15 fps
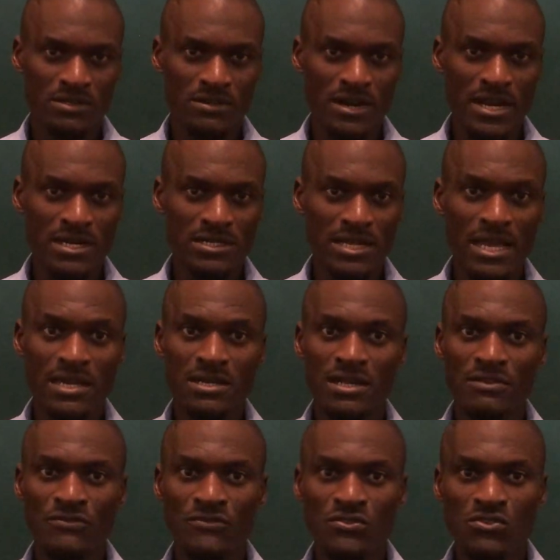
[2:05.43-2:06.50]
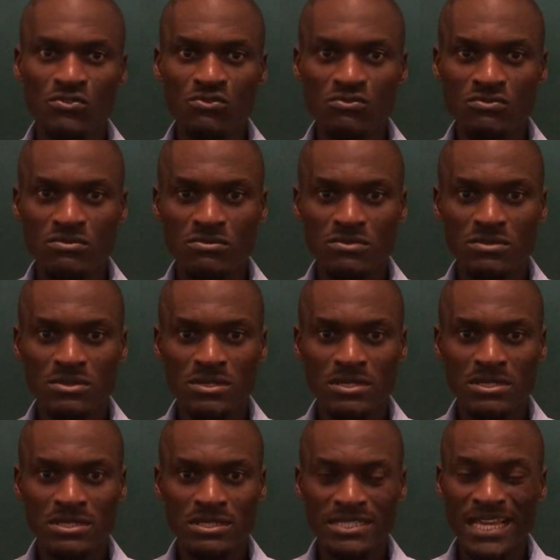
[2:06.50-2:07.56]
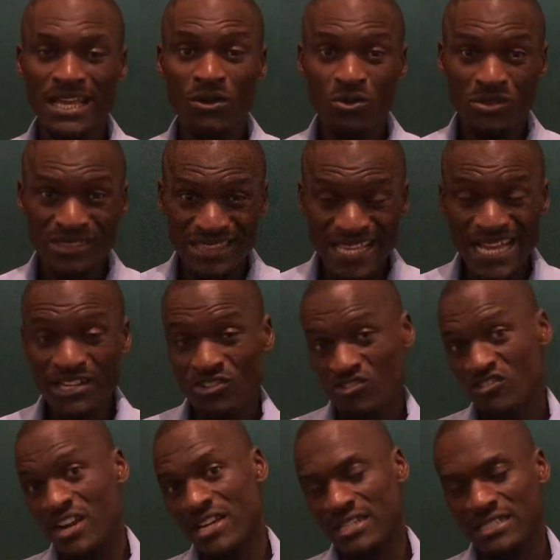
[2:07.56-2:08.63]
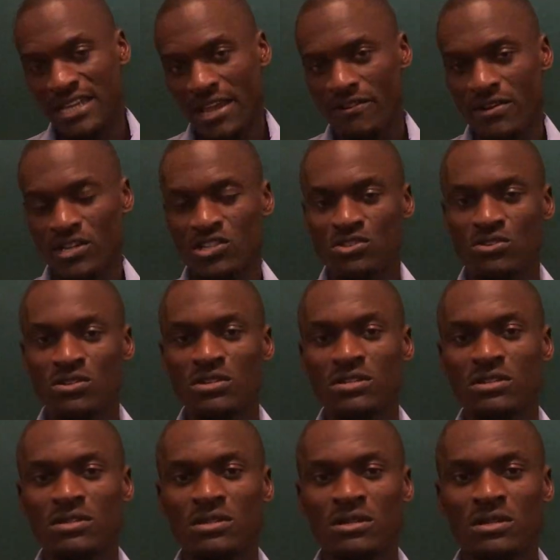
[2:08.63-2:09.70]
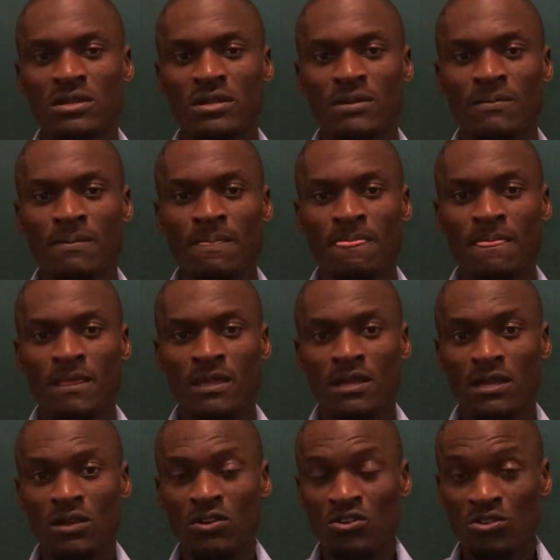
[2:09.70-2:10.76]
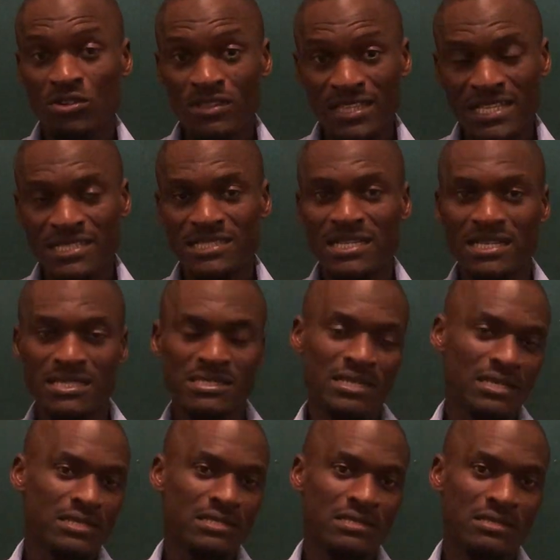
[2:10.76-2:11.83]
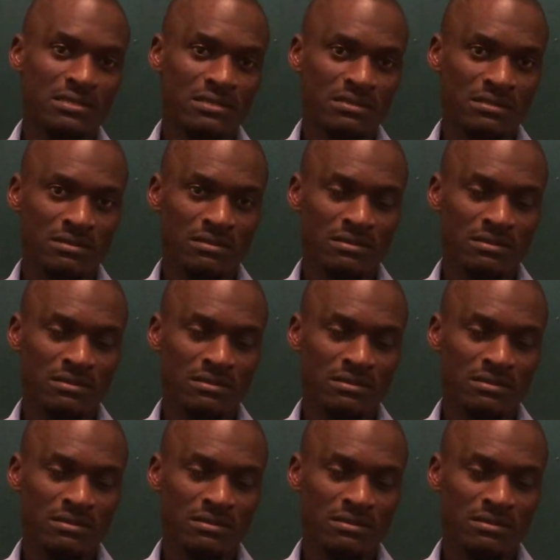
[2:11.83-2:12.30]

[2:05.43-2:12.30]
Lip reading: Right? And if you take on that right direction, growth and success